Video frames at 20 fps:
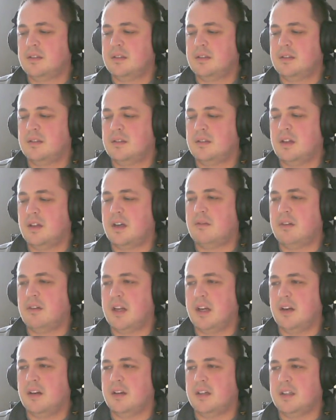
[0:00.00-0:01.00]
A lot of
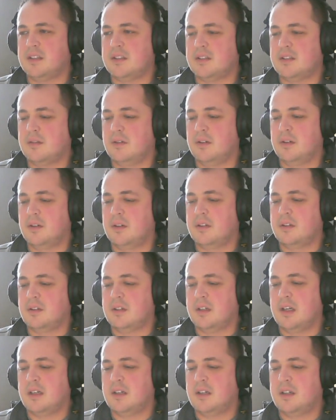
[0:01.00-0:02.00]
red on his score
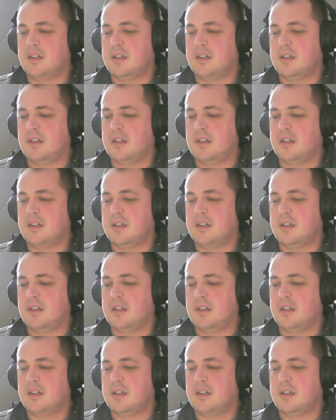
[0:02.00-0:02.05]
card.